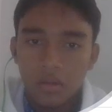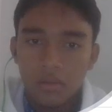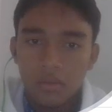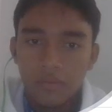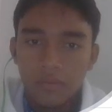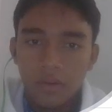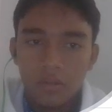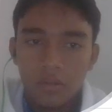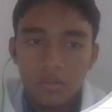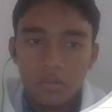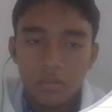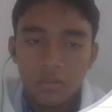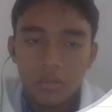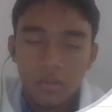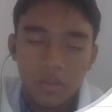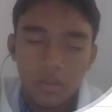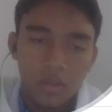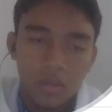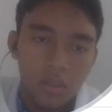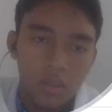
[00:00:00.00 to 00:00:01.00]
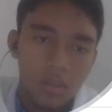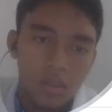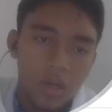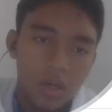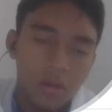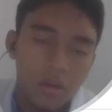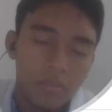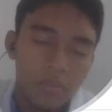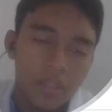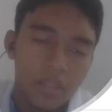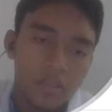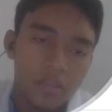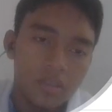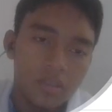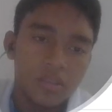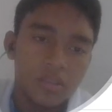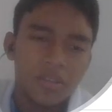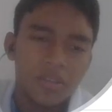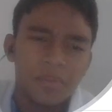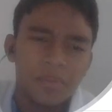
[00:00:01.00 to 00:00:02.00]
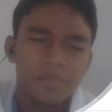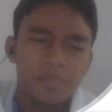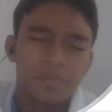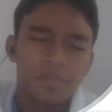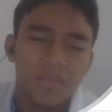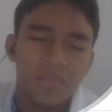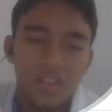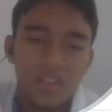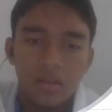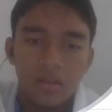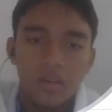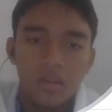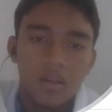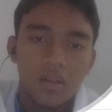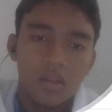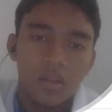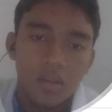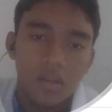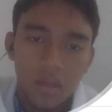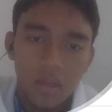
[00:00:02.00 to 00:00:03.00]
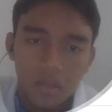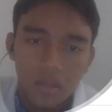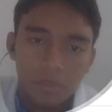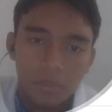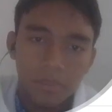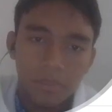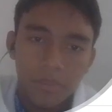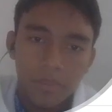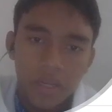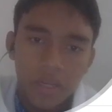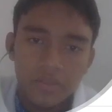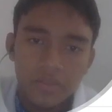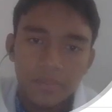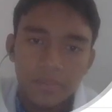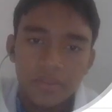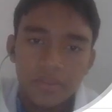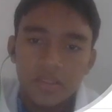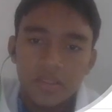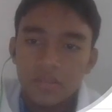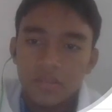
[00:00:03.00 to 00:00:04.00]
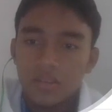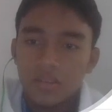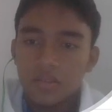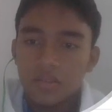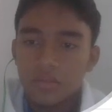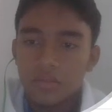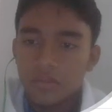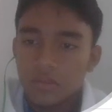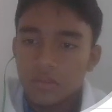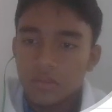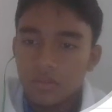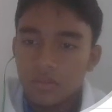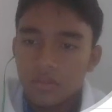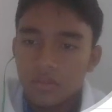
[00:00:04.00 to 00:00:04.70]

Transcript: phone, the how many like battery percentage or